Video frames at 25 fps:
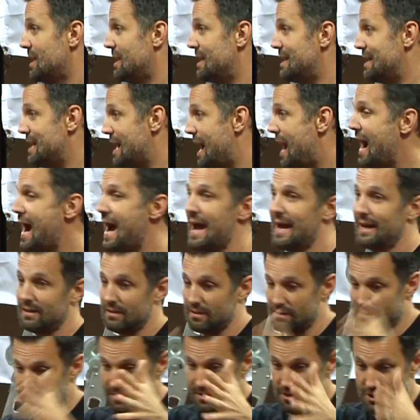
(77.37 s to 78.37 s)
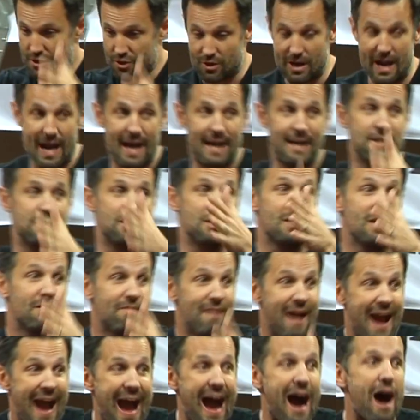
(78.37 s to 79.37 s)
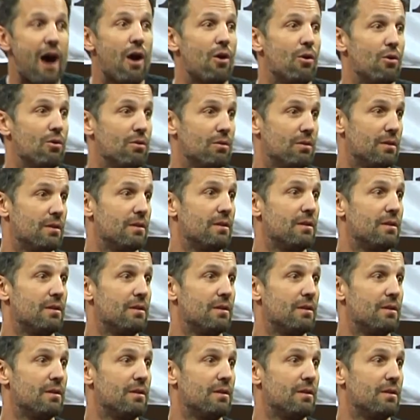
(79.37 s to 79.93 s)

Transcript: not the strategy of how